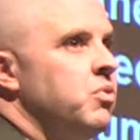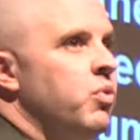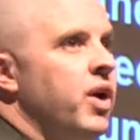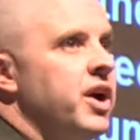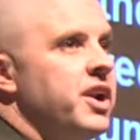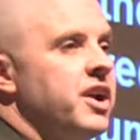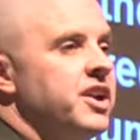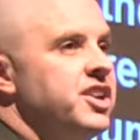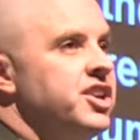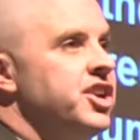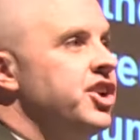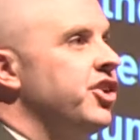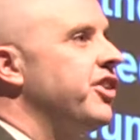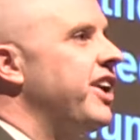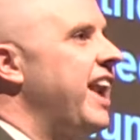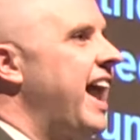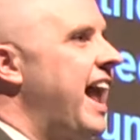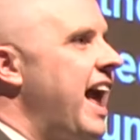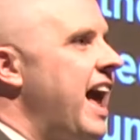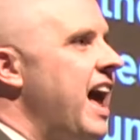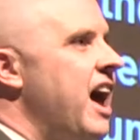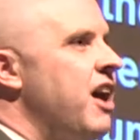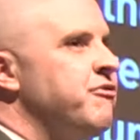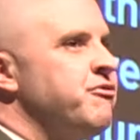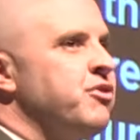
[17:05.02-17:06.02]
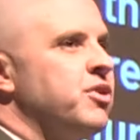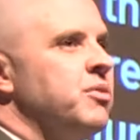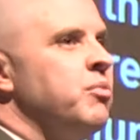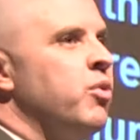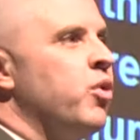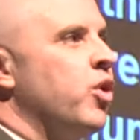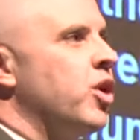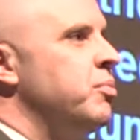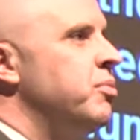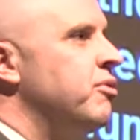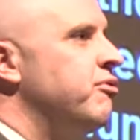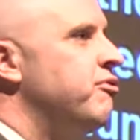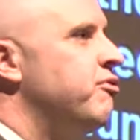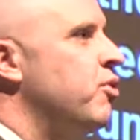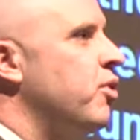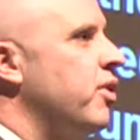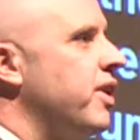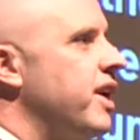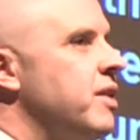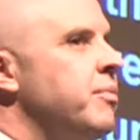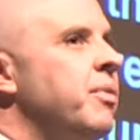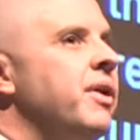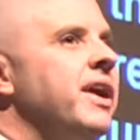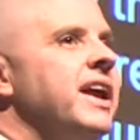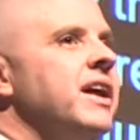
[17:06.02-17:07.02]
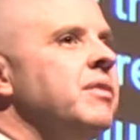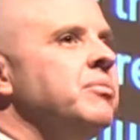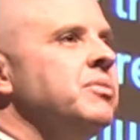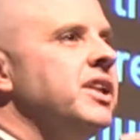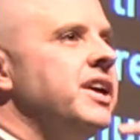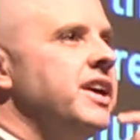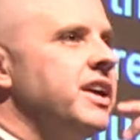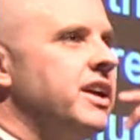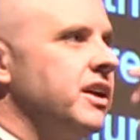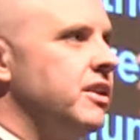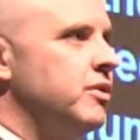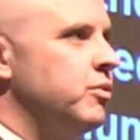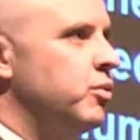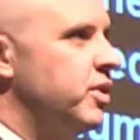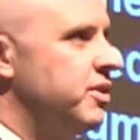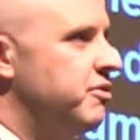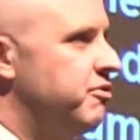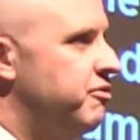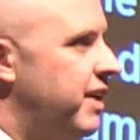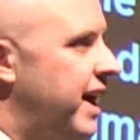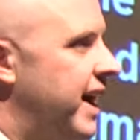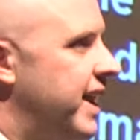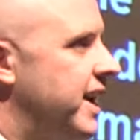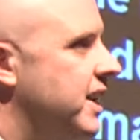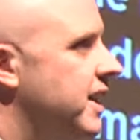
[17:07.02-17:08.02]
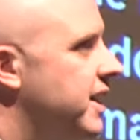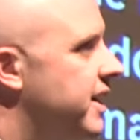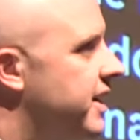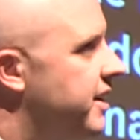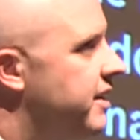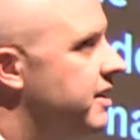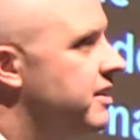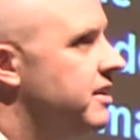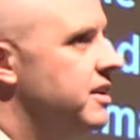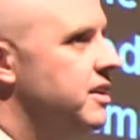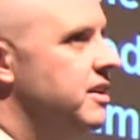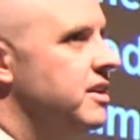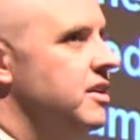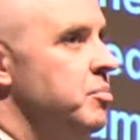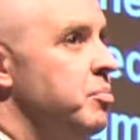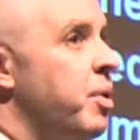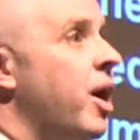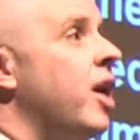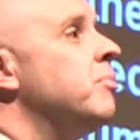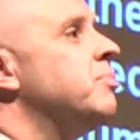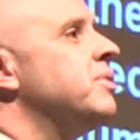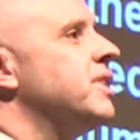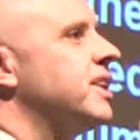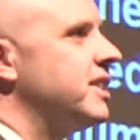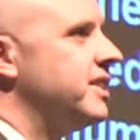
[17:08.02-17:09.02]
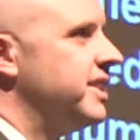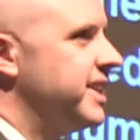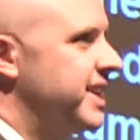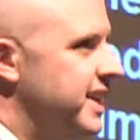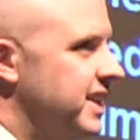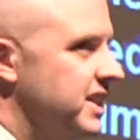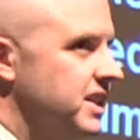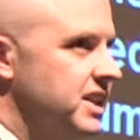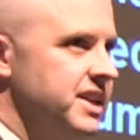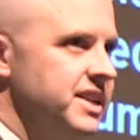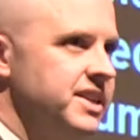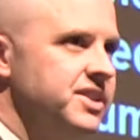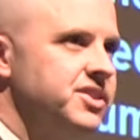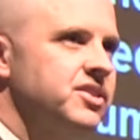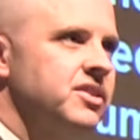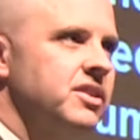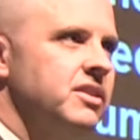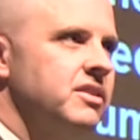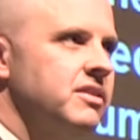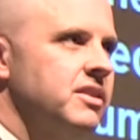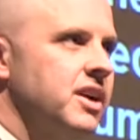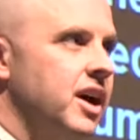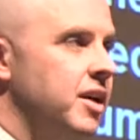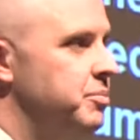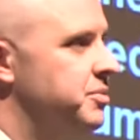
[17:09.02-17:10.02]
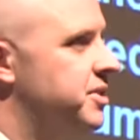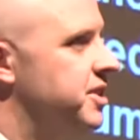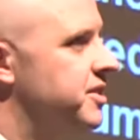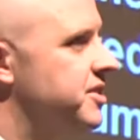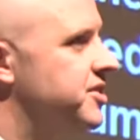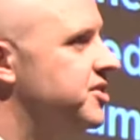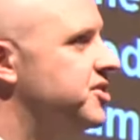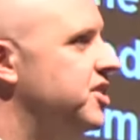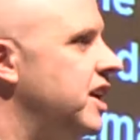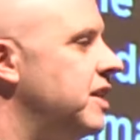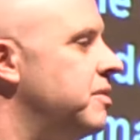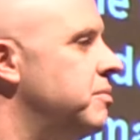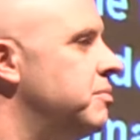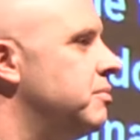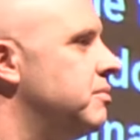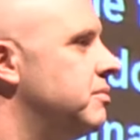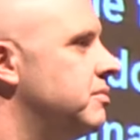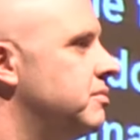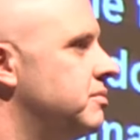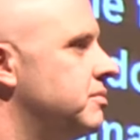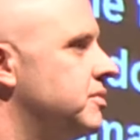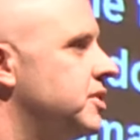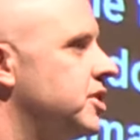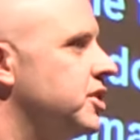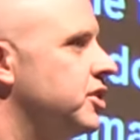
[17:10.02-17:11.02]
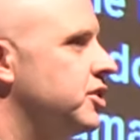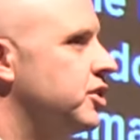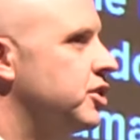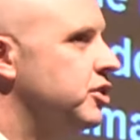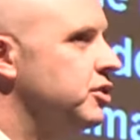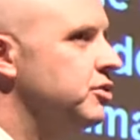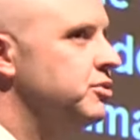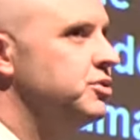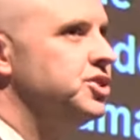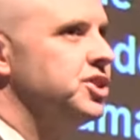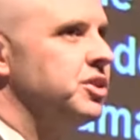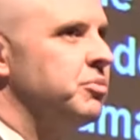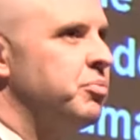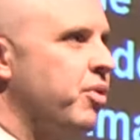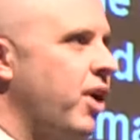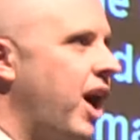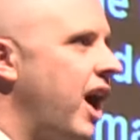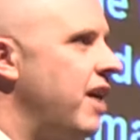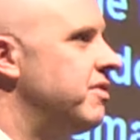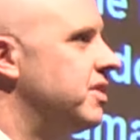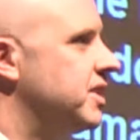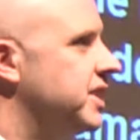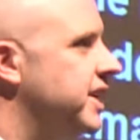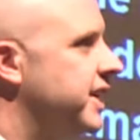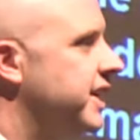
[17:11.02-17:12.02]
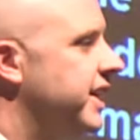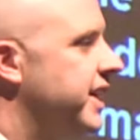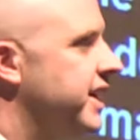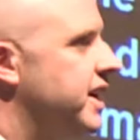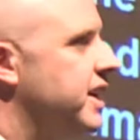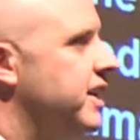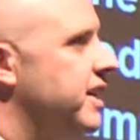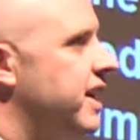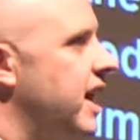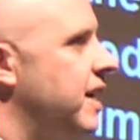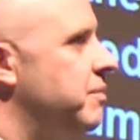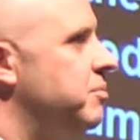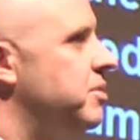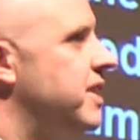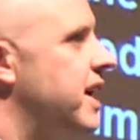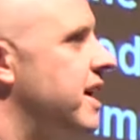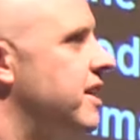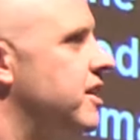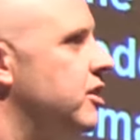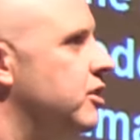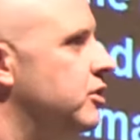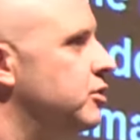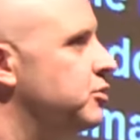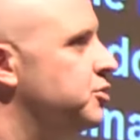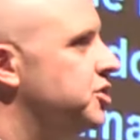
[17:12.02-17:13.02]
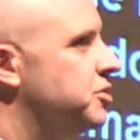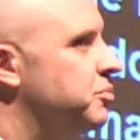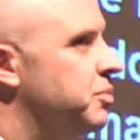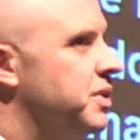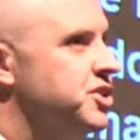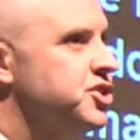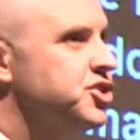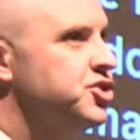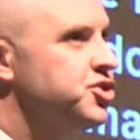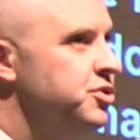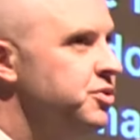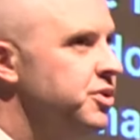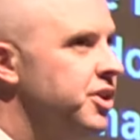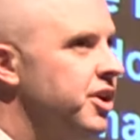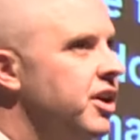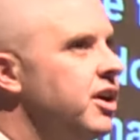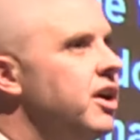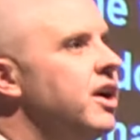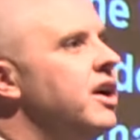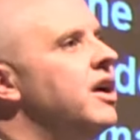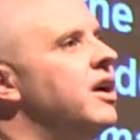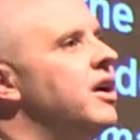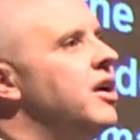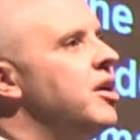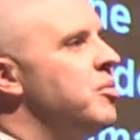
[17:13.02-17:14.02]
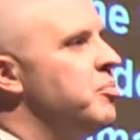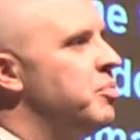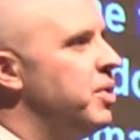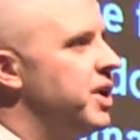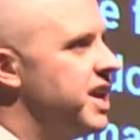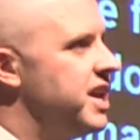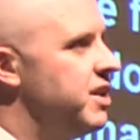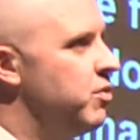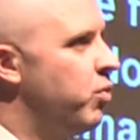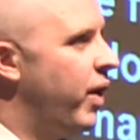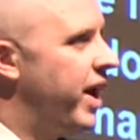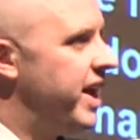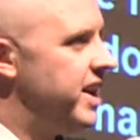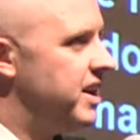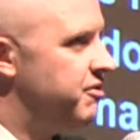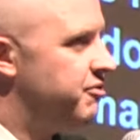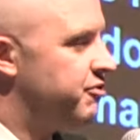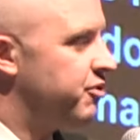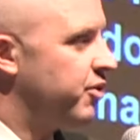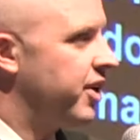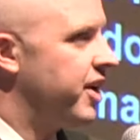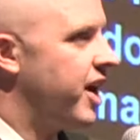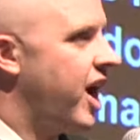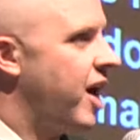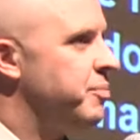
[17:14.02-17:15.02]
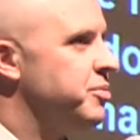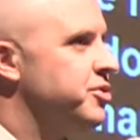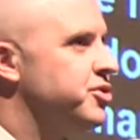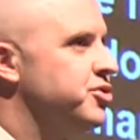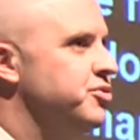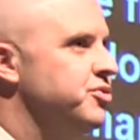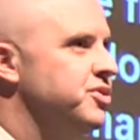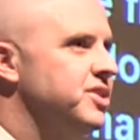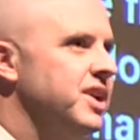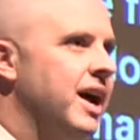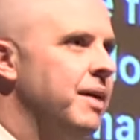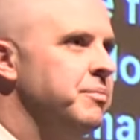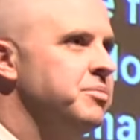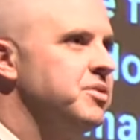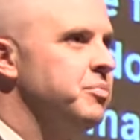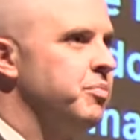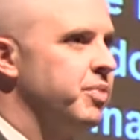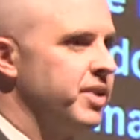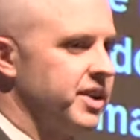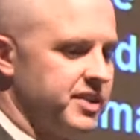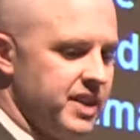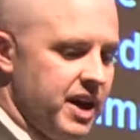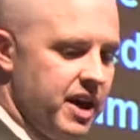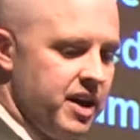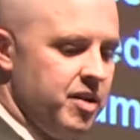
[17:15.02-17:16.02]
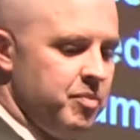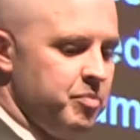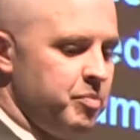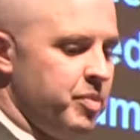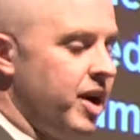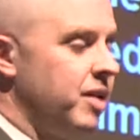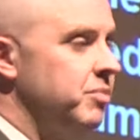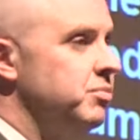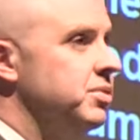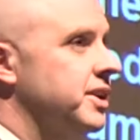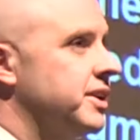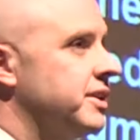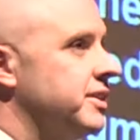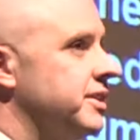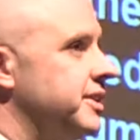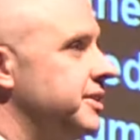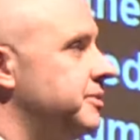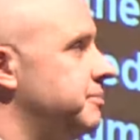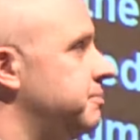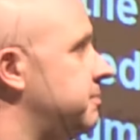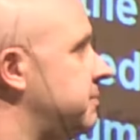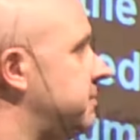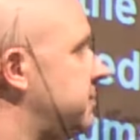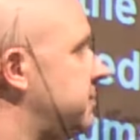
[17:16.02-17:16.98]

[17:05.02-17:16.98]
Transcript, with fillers: what, a year and a half or more before Abraham Lincoln would finally, publicly at least, come to the same conclusion. Privately, Lincoln came to that conclusion much sooner, but he waited for an opportune time to bring that up publicly.